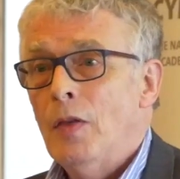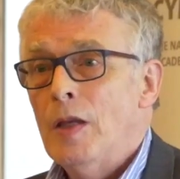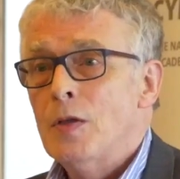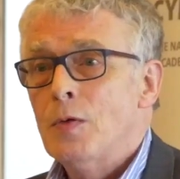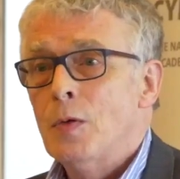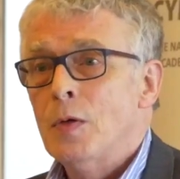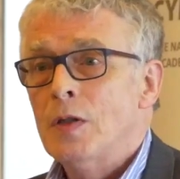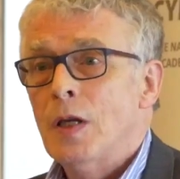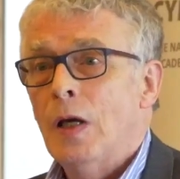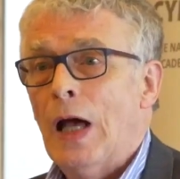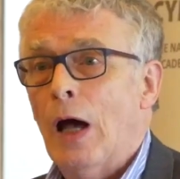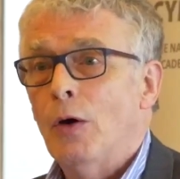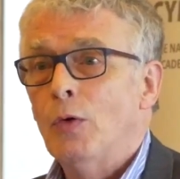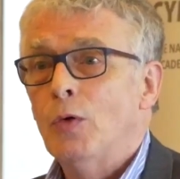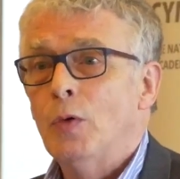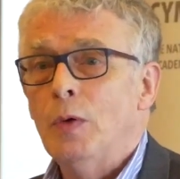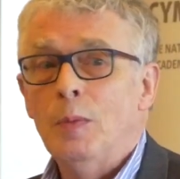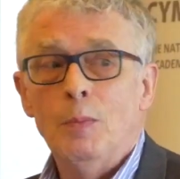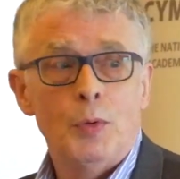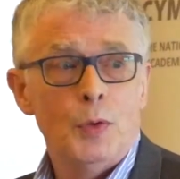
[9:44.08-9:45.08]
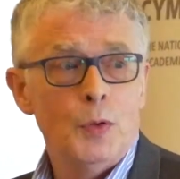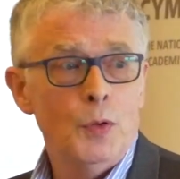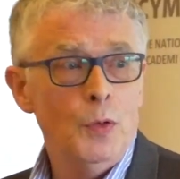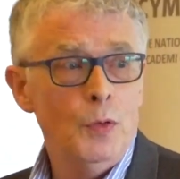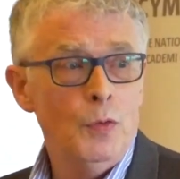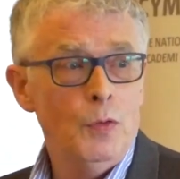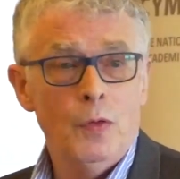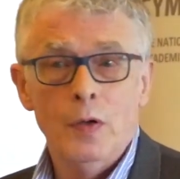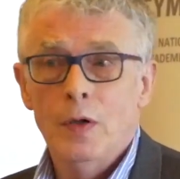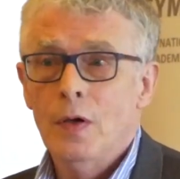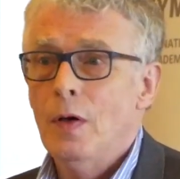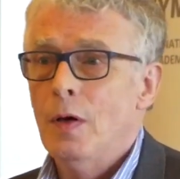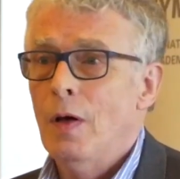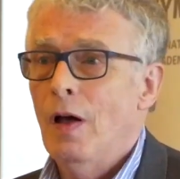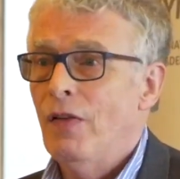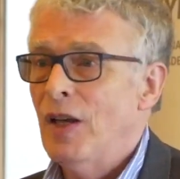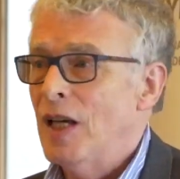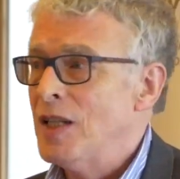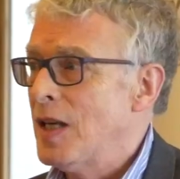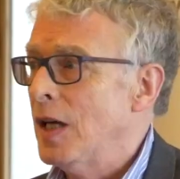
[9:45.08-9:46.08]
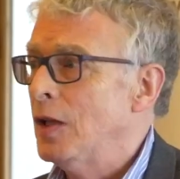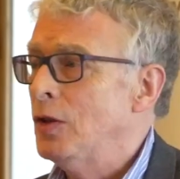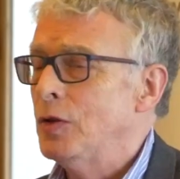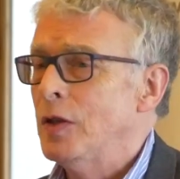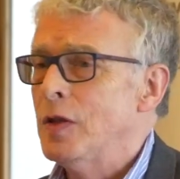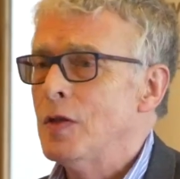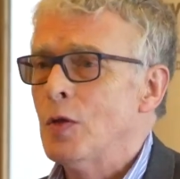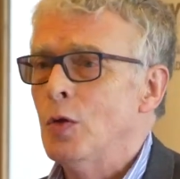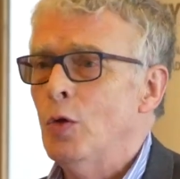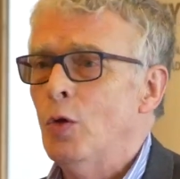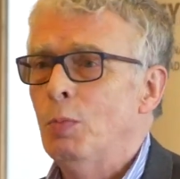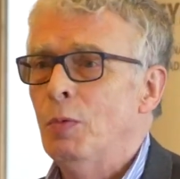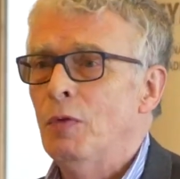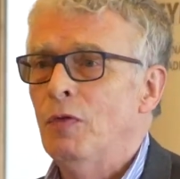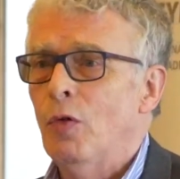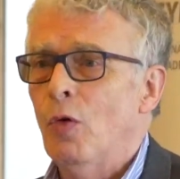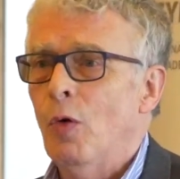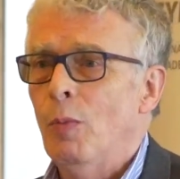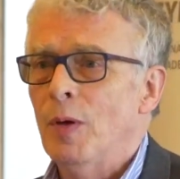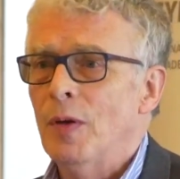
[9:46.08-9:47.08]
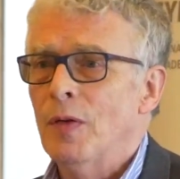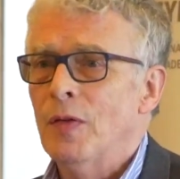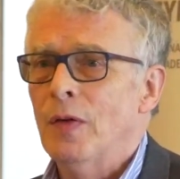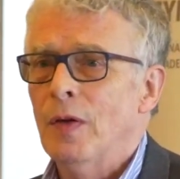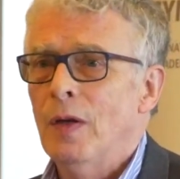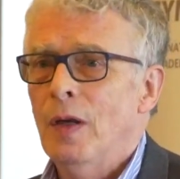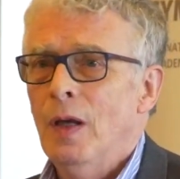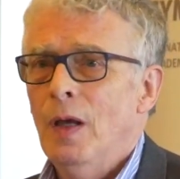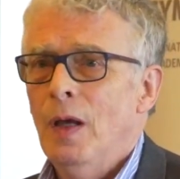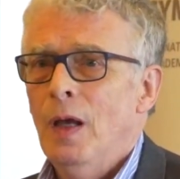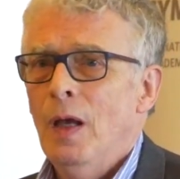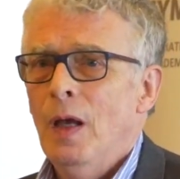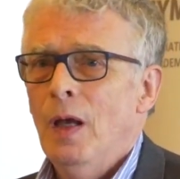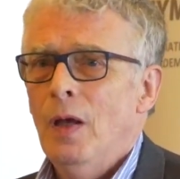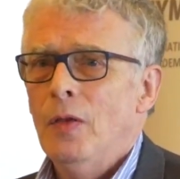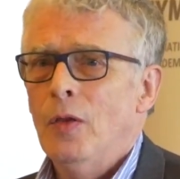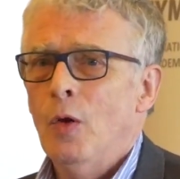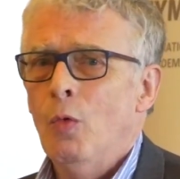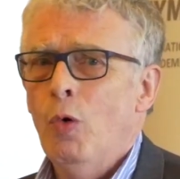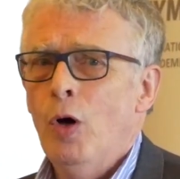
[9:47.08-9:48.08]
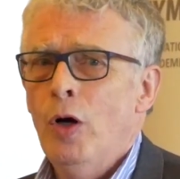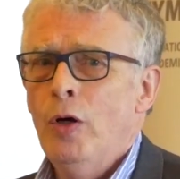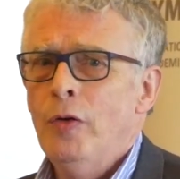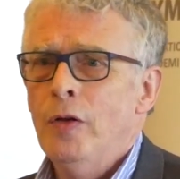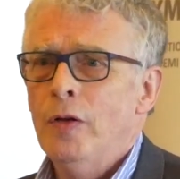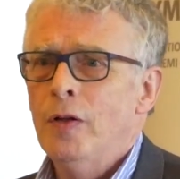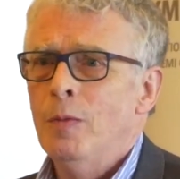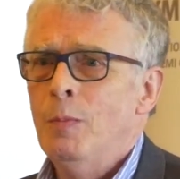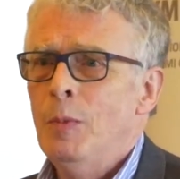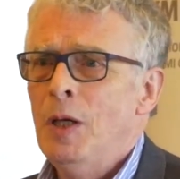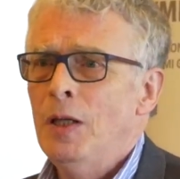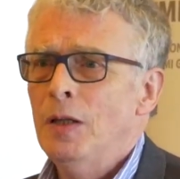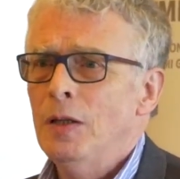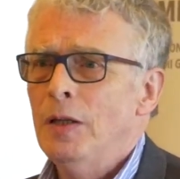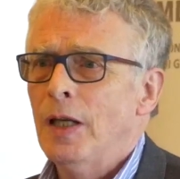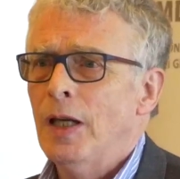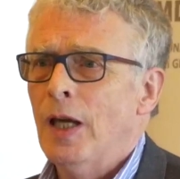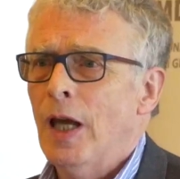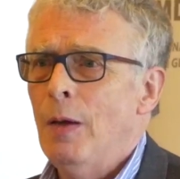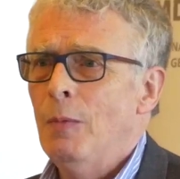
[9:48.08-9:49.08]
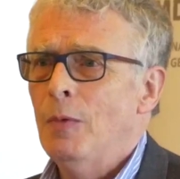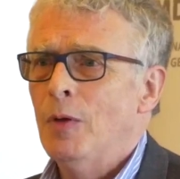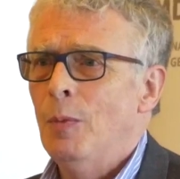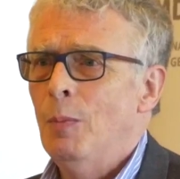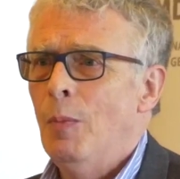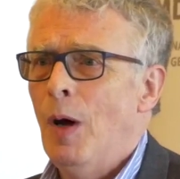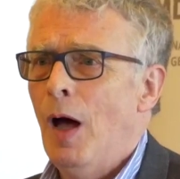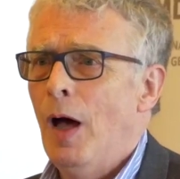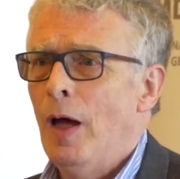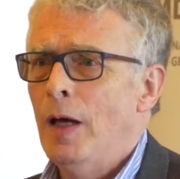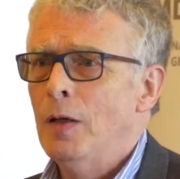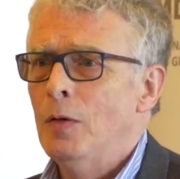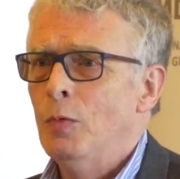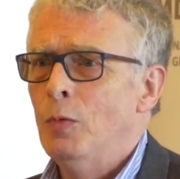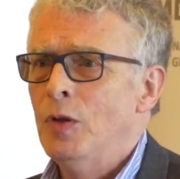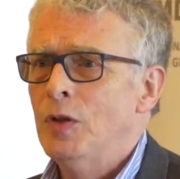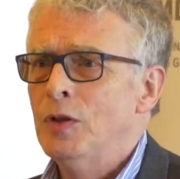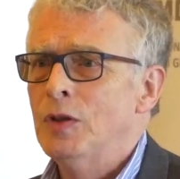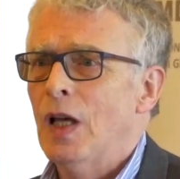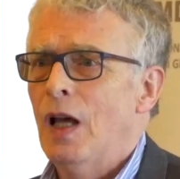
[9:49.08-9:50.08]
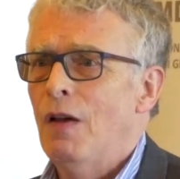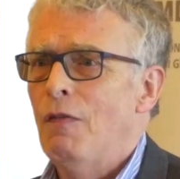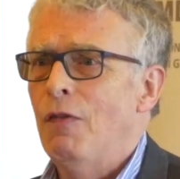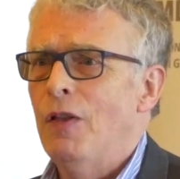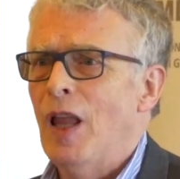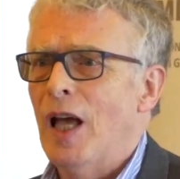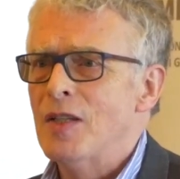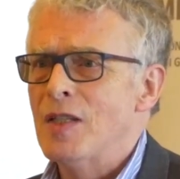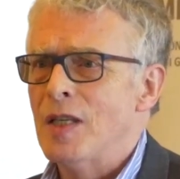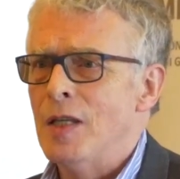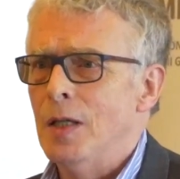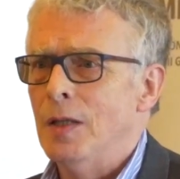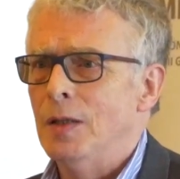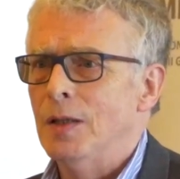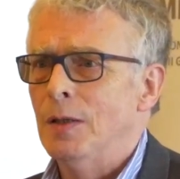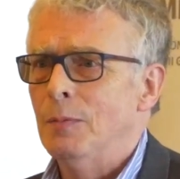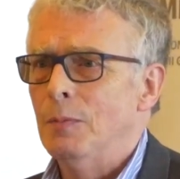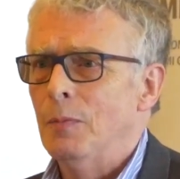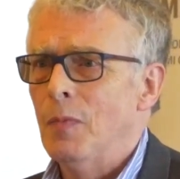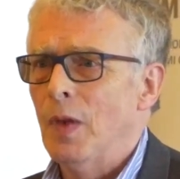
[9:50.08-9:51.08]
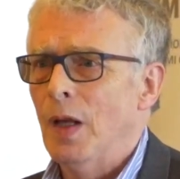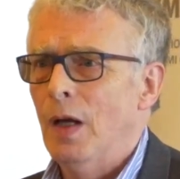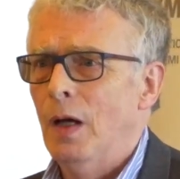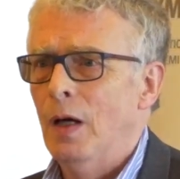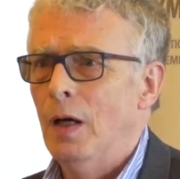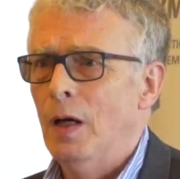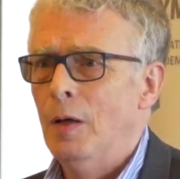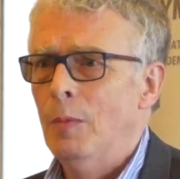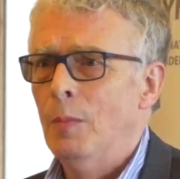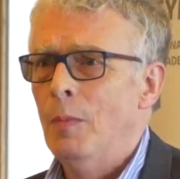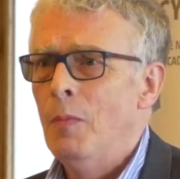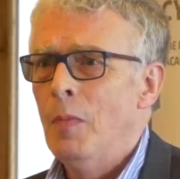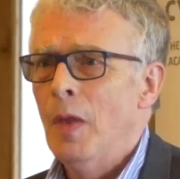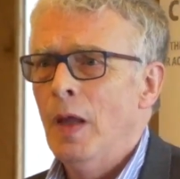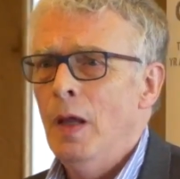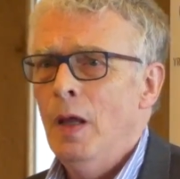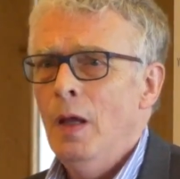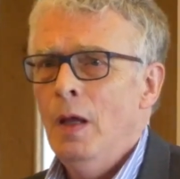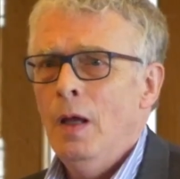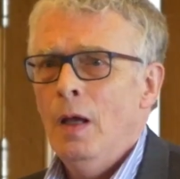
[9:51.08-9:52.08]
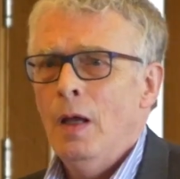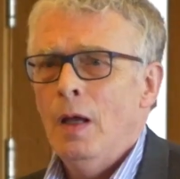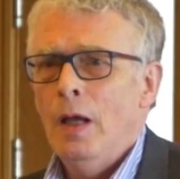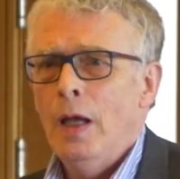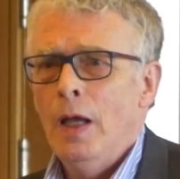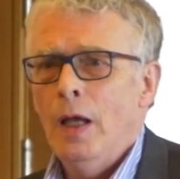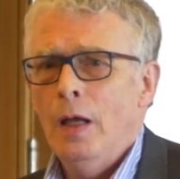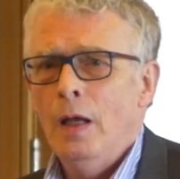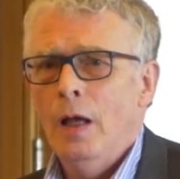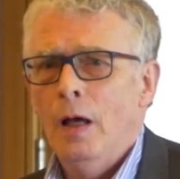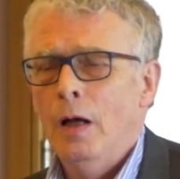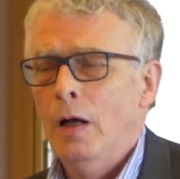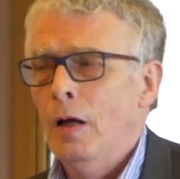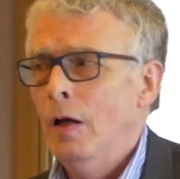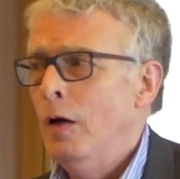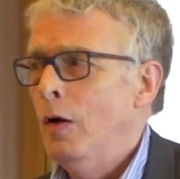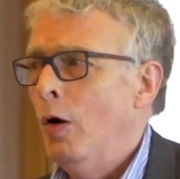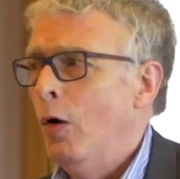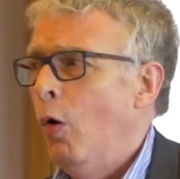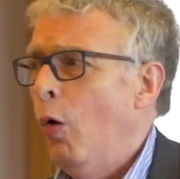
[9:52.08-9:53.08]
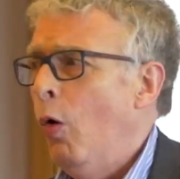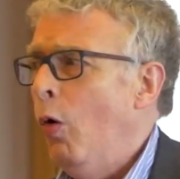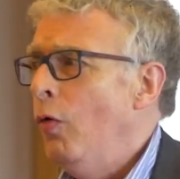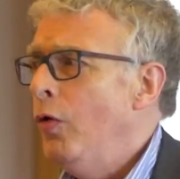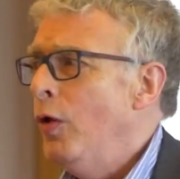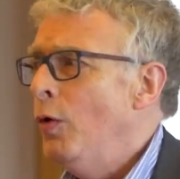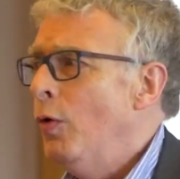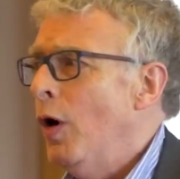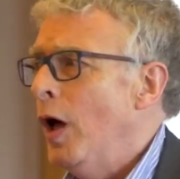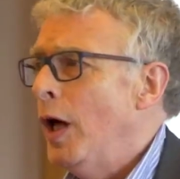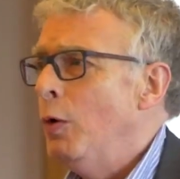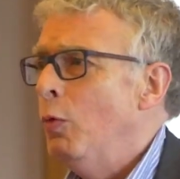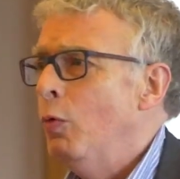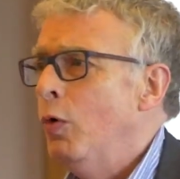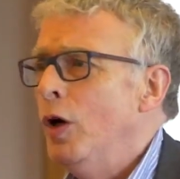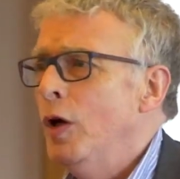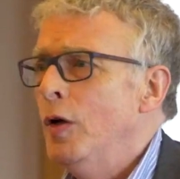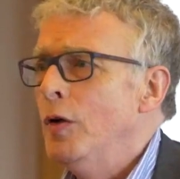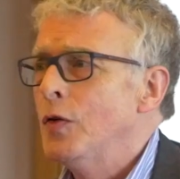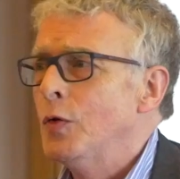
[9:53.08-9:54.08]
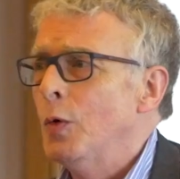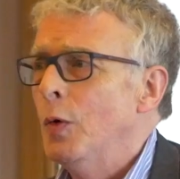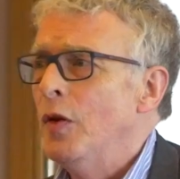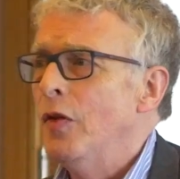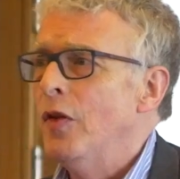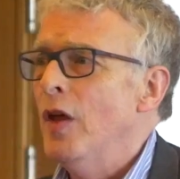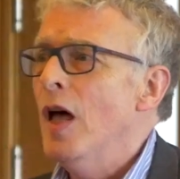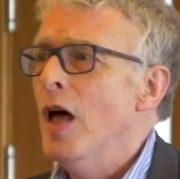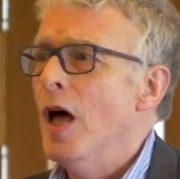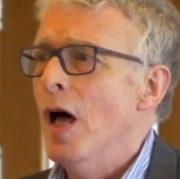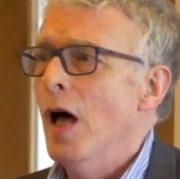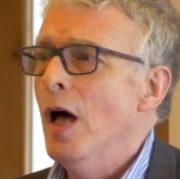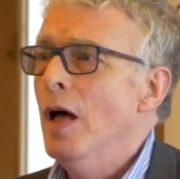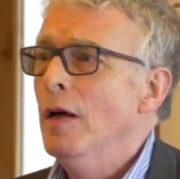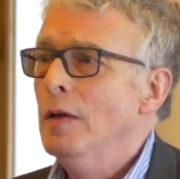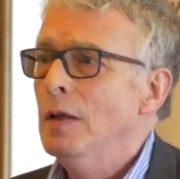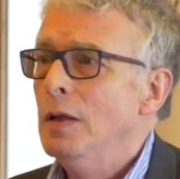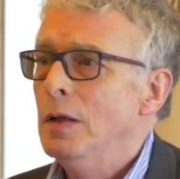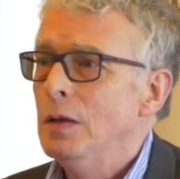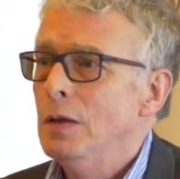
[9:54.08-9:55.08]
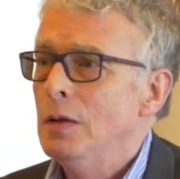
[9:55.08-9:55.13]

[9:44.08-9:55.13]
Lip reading: this was how to improve, essentially, school performance. The word that immediately came to mind was flaccid. All the right words were there,